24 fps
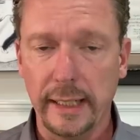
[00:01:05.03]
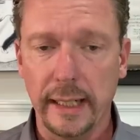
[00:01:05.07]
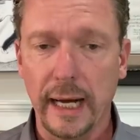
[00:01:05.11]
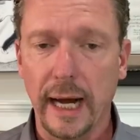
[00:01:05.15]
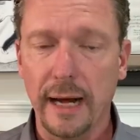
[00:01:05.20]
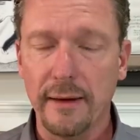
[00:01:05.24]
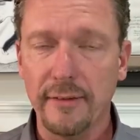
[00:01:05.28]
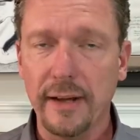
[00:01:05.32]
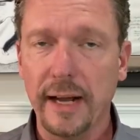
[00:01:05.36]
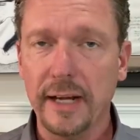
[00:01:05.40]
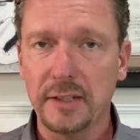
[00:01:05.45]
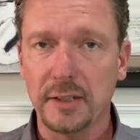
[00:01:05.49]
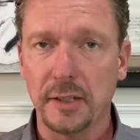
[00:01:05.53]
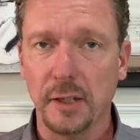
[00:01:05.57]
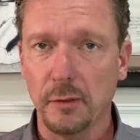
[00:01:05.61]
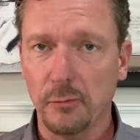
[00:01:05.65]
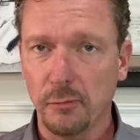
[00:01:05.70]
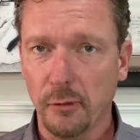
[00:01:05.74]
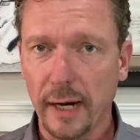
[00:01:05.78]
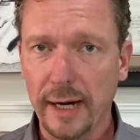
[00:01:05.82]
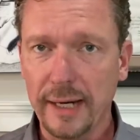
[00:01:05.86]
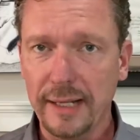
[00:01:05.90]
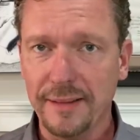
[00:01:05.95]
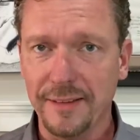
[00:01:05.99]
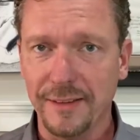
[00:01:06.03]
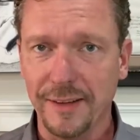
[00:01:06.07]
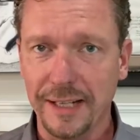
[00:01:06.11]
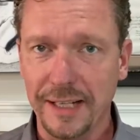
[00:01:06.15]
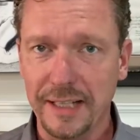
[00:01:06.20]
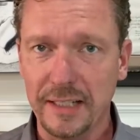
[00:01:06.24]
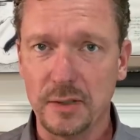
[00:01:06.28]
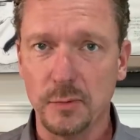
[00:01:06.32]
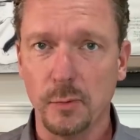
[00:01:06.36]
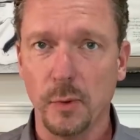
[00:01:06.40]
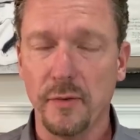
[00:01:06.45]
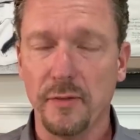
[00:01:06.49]
And I've actually ranked
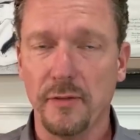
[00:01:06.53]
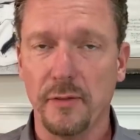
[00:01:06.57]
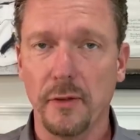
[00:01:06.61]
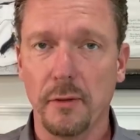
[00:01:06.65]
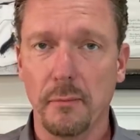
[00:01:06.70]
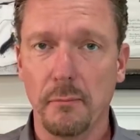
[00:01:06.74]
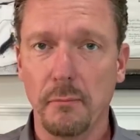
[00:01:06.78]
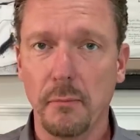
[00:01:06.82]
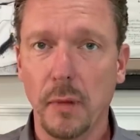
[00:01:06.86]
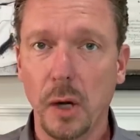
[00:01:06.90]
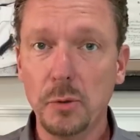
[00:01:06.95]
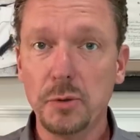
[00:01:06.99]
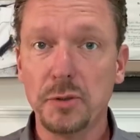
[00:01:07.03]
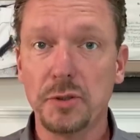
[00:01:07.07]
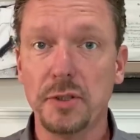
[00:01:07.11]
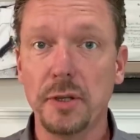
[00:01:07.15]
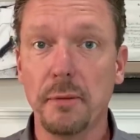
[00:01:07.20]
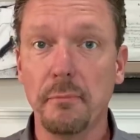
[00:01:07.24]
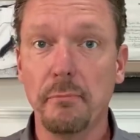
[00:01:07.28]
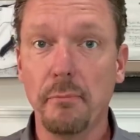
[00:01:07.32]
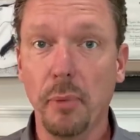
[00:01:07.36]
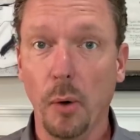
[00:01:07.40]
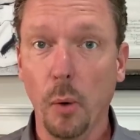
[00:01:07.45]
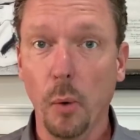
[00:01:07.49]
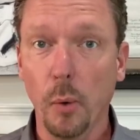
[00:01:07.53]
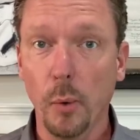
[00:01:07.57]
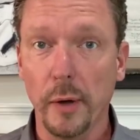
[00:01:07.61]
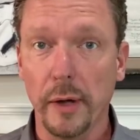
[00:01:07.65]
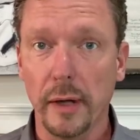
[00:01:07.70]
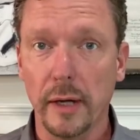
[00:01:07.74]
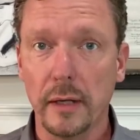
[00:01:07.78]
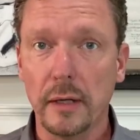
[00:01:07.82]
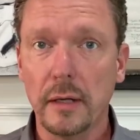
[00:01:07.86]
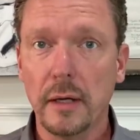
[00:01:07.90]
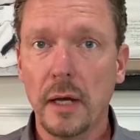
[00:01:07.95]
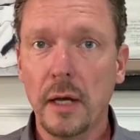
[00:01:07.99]
these with the most
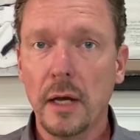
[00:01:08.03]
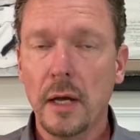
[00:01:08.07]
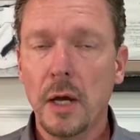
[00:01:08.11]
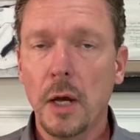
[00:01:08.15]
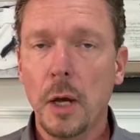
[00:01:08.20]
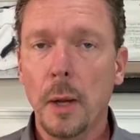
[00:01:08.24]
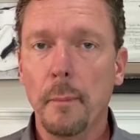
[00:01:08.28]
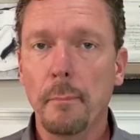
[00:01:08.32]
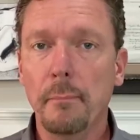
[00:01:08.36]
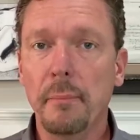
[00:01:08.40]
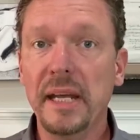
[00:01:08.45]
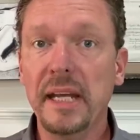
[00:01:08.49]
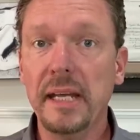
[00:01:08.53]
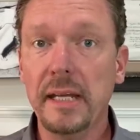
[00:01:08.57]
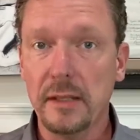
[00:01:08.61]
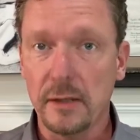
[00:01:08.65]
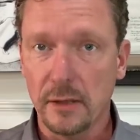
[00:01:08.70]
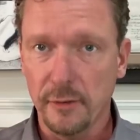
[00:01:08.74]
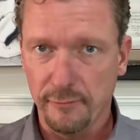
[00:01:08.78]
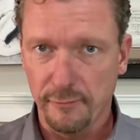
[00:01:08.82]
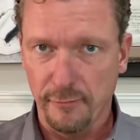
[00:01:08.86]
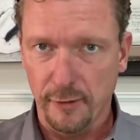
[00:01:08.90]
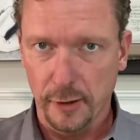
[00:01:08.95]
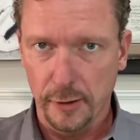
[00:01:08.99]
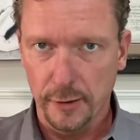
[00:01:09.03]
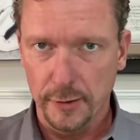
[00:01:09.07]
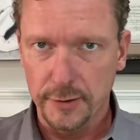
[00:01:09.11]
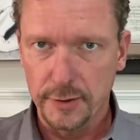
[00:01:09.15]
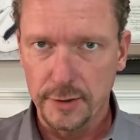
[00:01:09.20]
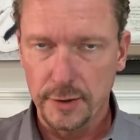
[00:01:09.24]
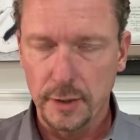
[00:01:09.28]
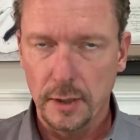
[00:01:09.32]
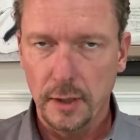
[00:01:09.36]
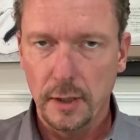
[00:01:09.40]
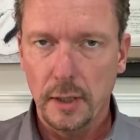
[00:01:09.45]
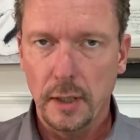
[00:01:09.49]
important being the
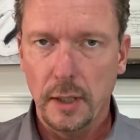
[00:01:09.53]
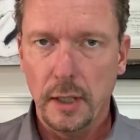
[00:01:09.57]
first.